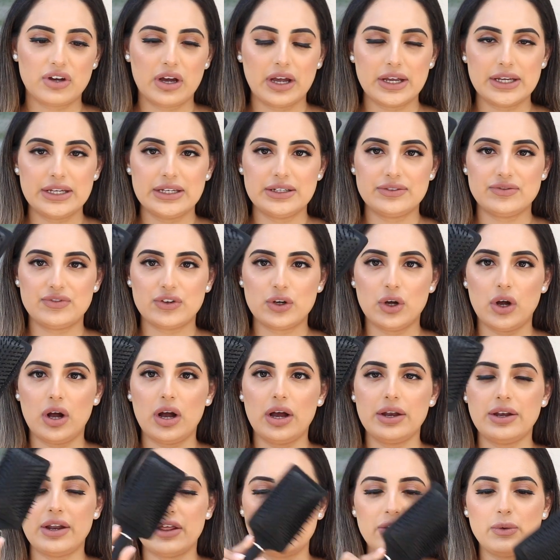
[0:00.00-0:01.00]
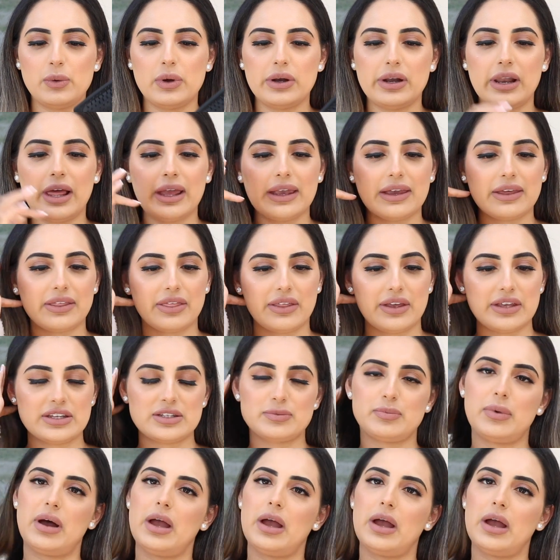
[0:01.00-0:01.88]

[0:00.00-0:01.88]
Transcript: I've got another one like this,